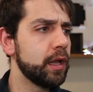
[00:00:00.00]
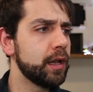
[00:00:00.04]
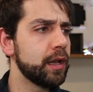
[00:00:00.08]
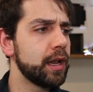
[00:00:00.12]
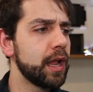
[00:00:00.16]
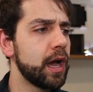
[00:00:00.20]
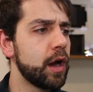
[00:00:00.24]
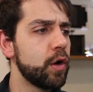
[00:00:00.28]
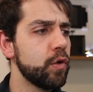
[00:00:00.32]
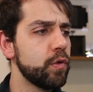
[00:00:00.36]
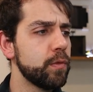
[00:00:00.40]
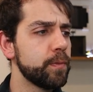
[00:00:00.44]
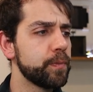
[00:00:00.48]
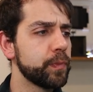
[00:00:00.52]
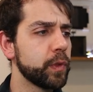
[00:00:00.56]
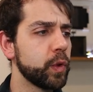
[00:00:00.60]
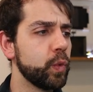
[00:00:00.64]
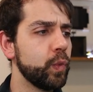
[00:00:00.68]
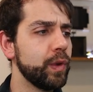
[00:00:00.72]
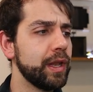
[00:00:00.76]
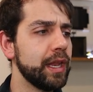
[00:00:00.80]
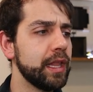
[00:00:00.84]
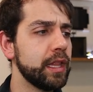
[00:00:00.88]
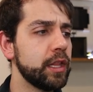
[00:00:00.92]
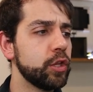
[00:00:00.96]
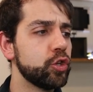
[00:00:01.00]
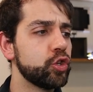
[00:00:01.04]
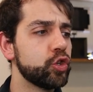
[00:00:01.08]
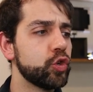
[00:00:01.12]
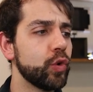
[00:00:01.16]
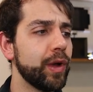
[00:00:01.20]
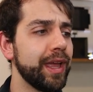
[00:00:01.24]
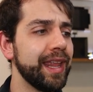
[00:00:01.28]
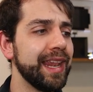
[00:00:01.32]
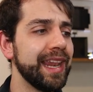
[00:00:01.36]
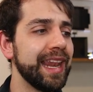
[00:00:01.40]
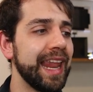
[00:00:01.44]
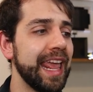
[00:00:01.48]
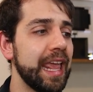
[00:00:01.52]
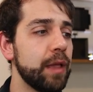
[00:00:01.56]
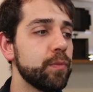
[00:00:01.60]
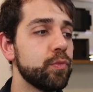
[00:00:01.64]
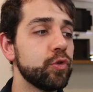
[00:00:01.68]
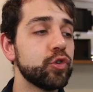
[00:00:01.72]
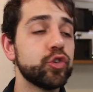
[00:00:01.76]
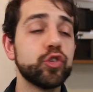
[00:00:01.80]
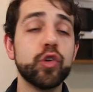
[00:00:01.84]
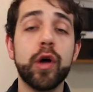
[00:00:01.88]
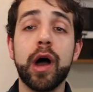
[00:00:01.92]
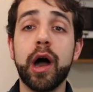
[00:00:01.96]
Now we need to
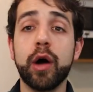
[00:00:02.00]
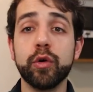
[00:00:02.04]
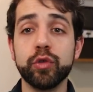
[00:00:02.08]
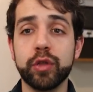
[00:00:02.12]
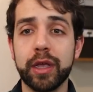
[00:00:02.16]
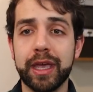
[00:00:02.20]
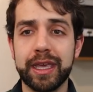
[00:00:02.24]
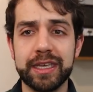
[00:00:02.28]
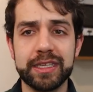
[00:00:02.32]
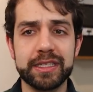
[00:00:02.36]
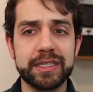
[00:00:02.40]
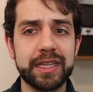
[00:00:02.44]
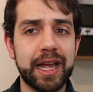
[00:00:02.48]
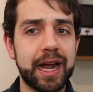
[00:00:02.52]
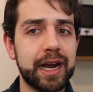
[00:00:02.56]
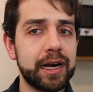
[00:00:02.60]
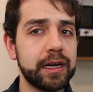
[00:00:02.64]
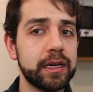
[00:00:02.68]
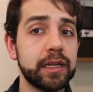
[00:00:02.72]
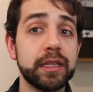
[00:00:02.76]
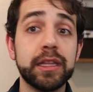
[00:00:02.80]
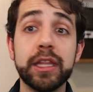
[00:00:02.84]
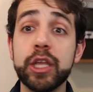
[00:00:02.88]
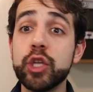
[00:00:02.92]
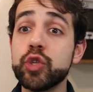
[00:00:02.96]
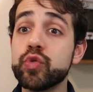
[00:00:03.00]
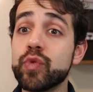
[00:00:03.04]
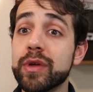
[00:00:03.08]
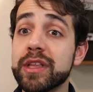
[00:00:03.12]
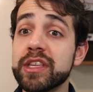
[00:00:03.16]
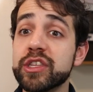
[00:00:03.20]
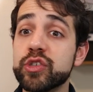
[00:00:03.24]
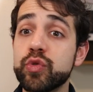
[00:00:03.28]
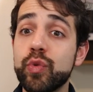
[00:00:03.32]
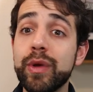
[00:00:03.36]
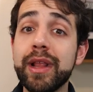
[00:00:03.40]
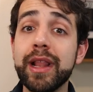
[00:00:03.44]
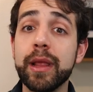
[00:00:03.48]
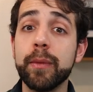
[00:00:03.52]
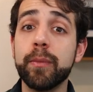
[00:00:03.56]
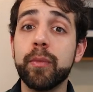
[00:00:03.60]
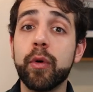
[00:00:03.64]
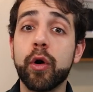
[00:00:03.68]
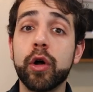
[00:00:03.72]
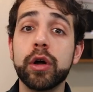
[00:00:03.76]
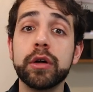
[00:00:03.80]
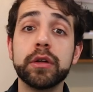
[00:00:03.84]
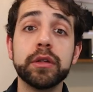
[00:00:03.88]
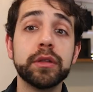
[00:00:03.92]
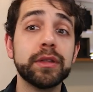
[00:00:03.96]
enable to auto restart. This one is really
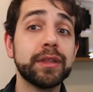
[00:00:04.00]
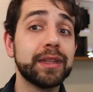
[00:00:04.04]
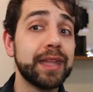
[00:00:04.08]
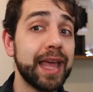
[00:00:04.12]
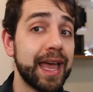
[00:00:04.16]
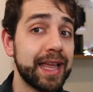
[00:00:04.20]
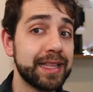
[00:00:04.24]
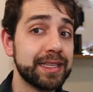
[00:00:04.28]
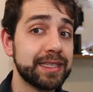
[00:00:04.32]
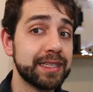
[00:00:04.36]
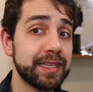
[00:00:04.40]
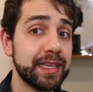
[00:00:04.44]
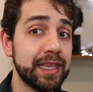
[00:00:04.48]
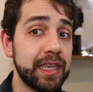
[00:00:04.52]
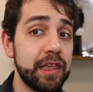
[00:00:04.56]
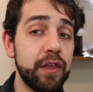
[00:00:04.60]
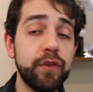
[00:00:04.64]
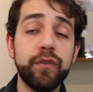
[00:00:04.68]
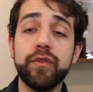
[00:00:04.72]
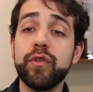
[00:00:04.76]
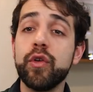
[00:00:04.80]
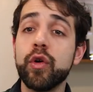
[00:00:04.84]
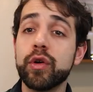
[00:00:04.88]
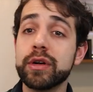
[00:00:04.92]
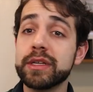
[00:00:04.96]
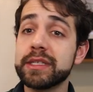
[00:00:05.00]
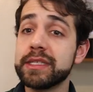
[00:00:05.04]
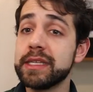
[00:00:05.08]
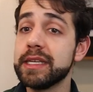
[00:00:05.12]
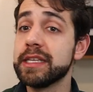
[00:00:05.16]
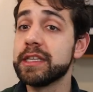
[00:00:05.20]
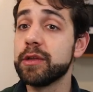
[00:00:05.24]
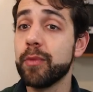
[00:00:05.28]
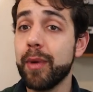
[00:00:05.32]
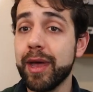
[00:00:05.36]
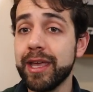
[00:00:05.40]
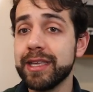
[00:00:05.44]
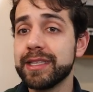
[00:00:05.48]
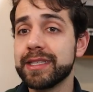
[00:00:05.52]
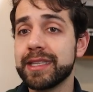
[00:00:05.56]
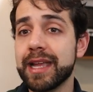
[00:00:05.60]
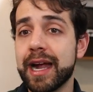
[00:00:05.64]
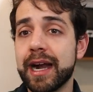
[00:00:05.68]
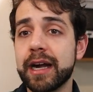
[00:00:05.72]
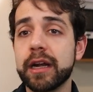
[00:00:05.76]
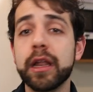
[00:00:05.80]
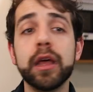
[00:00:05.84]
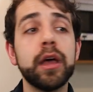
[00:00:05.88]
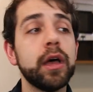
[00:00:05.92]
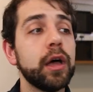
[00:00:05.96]
important, that if your system
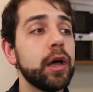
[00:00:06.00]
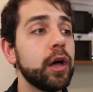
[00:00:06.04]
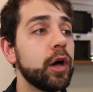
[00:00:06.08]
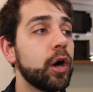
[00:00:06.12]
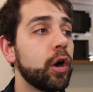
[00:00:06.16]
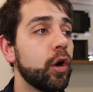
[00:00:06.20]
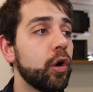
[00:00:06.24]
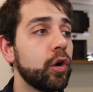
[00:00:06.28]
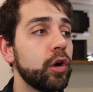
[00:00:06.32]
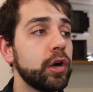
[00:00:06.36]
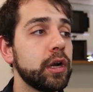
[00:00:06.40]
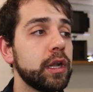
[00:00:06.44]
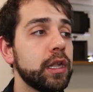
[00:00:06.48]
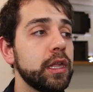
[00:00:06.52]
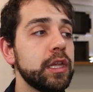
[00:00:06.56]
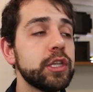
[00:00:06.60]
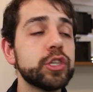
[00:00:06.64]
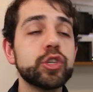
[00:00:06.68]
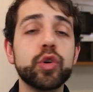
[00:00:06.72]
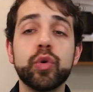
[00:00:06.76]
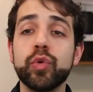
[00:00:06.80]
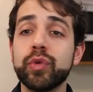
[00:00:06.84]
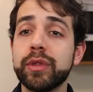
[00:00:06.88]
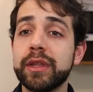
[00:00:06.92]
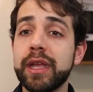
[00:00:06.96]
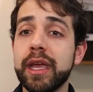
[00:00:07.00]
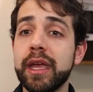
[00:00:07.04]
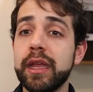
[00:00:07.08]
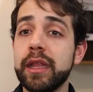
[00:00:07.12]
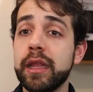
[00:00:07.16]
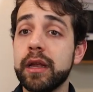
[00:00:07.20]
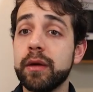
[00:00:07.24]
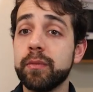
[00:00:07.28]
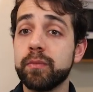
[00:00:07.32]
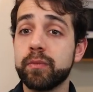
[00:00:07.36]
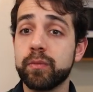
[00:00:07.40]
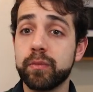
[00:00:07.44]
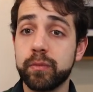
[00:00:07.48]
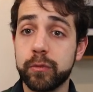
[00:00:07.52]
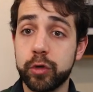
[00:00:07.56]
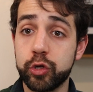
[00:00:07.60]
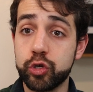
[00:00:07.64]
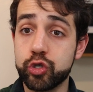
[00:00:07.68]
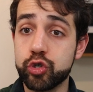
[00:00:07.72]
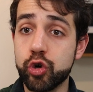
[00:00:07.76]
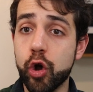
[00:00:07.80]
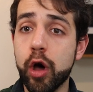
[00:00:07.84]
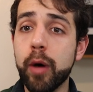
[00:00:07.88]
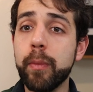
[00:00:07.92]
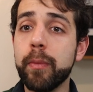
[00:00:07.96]
restart or this container
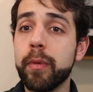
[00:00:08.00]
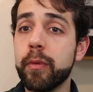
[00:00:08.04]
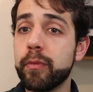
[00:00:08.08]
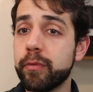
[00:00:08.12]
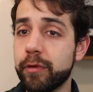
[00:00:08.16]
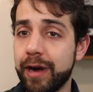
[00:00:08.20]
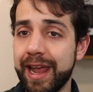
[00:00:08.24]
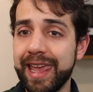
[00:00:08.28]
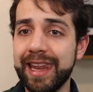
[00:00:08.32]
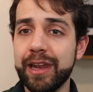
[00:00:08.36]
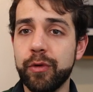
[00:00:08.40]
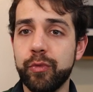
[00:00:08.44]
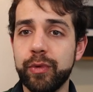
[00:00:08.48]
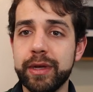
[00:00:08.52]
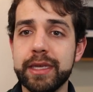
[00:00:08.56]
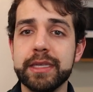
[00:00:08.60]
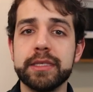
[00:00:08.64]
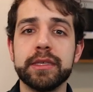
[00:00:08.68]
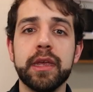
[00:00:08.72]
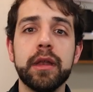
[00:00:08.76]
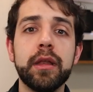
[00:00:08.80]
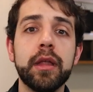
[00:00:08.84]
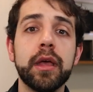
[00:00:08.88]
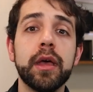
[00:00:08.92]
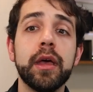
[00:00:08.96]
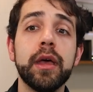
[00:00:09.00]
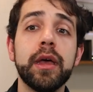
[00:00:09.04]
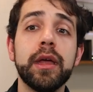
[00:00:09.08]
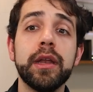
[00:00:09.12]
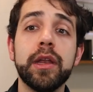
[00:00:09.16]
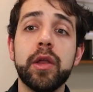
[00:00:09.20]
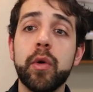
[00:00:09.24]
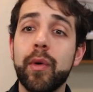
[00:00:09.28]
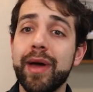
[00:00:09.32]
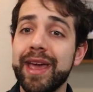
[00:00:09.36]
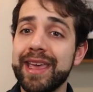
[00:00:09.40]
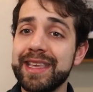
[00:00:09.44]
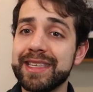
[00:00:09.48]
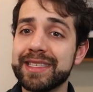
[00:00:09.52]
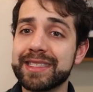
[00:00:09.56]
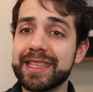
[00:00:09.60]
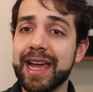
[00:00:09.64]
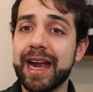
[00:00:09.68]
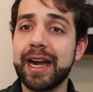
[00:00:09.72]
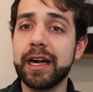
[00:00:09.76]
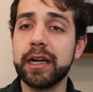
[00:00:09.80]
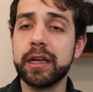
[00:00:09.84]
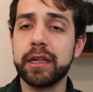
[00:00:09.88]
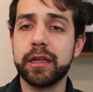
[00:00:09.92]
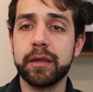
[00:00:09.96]
drop for any reason, do
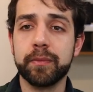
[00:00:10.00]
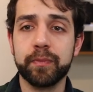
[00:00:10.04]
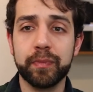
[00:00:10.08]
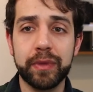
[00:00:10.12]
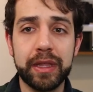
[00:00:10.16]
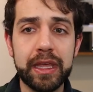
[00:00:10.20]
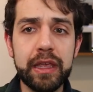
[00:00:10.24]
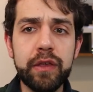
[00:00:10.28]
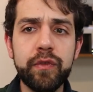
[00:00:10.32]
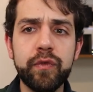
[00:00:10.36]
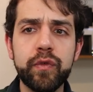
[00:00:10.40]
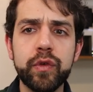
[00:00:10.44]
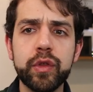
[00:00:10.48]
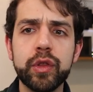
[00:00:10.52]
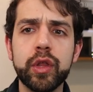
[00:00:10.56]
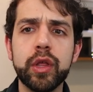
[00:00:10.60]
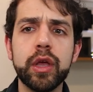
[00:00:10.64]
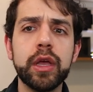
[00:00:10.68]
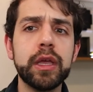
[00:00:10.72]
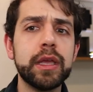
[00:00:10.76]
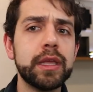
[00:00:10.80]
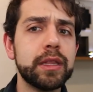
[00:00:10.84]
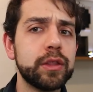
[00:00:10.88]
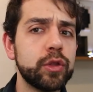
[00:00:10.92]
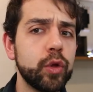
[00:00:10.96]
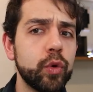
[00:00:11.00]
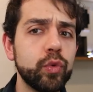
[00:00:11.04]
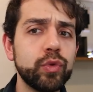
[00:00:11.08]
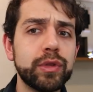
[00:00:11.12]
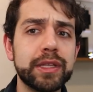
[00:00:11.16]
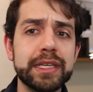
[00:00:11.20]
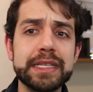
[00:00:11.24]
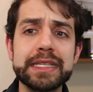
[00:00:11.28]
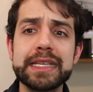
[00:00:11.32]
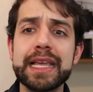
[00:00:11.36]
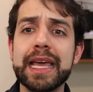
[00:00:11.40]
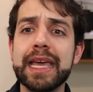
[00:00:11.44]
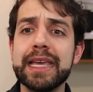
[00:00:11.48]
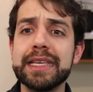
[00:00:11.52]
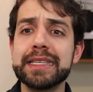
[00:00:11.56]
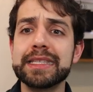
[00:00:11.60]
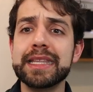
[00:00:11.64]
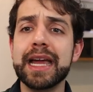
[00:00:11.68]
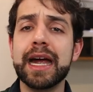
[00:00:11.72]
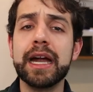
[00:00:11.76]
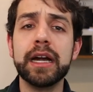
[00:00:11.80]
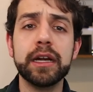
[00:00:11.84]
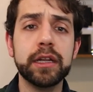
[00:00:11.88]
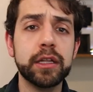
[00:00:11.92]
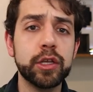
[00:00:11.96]
restart. If they don't
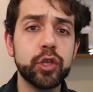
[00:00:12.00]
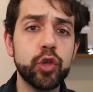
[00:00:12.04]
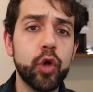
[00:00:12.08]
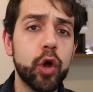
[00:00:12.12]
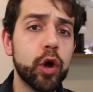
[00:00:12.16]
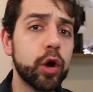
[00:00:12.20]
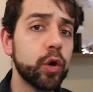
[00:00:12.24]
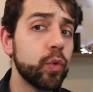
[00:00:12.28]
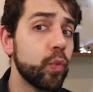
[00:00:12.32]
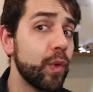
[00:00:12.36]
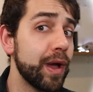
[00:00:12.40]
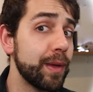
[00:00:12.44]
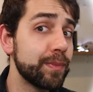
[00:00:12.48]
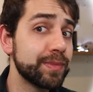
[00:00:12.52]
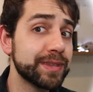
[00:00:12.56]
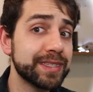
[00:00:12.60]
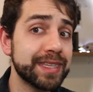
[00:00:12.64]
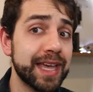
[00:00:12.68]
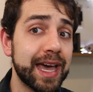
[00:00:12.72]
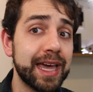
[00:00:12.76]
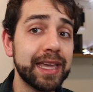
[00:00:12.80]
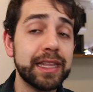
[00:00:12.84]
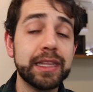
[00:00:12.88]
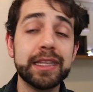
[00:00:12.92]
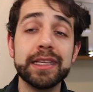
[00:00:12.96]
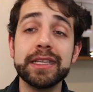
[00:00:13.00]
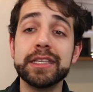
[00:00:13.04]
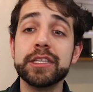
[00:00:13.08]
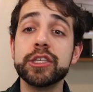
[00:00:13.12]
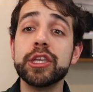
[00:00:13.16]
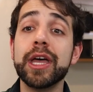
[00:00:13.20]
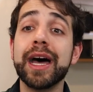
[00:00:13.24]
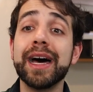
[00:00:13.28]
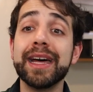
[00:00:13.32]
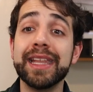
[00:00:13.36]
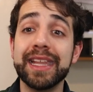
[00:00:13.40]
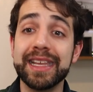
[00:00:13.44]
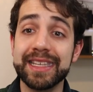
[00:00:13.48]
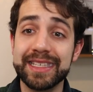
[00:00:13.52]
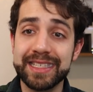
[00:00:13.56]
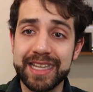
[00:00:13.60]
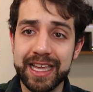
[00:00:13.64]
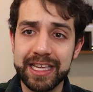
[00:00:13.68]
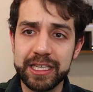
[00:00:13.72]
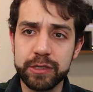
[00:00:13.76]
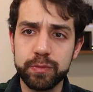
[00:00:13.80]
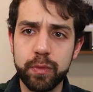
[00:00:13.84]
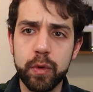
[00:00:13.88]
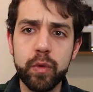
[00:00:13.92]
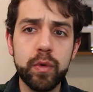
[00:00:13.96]
restart, your website is
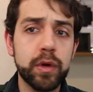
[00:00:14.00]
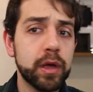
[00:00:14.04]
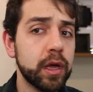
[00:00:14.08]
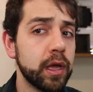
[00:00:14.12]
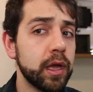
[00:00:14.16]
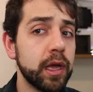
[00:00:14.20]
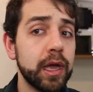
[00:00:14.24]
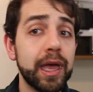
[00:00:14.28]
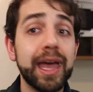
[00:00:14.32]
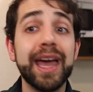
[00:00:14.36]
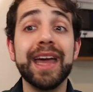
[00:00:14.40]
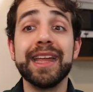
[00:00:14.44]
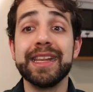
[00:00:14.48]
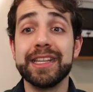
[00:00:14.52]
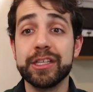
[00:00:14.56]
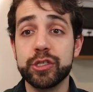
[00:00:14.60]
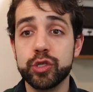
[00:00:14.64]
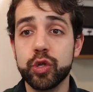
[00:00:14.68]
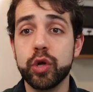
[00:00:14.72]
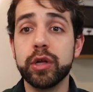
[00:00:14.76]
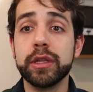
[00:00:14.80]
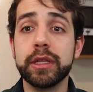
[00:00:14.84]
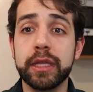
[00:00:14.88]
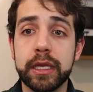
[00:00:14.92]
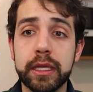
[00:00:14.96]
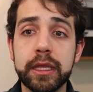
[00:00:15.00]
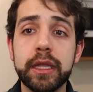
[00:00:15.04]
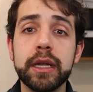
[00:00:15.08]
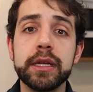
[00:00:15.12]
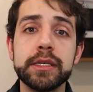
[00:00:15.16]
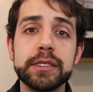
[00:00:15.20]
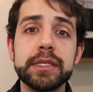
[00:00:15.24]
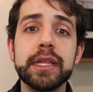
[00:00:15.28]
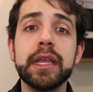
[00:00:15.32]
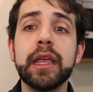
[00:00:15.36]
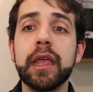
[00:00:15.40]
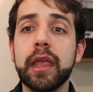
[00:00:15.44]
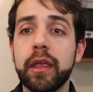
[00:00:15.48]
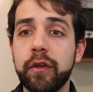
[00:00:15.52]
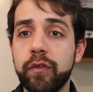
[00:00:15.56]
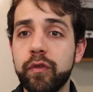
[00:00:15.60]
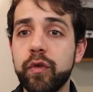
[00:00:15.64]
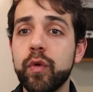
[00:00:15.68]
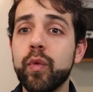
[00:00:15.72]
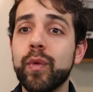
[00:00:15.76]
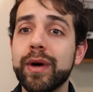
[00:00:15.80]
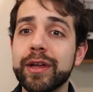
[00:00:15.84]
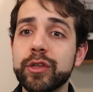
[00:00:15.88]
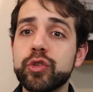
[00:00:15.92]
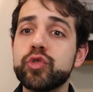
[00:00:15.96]
inaccessible and it's not interesting
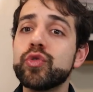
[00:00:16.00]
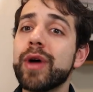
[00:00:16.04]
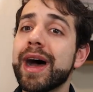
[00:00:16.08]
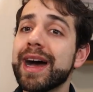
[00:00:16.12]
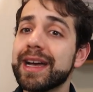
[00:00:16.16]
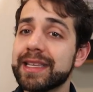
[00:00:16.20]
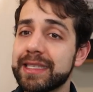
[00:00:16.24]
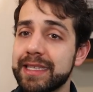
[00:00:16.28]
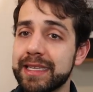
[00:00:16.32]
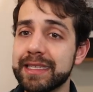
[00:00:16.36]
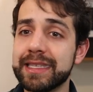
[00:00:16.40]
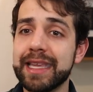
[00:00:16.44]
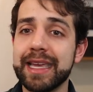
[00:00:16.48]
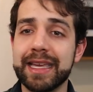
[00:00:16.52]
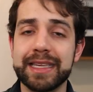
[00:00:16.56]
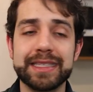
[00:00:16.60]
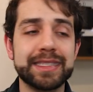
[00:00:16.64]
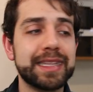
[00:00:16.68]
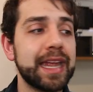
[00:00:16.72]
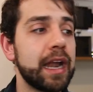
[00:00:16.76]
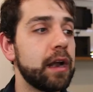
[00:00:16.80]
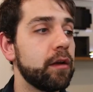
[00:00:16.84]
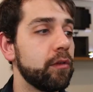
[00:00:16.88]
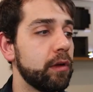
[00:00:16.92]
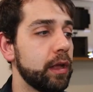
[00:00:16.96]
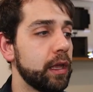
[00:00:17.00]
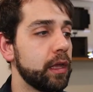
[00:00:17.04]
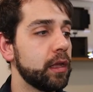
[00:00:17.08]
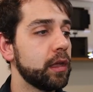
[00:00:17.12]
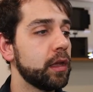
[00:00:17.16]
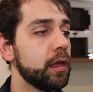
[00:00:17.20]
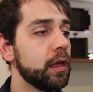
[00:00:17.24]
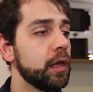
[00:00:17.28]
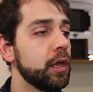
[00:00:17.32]
if you want to access externally.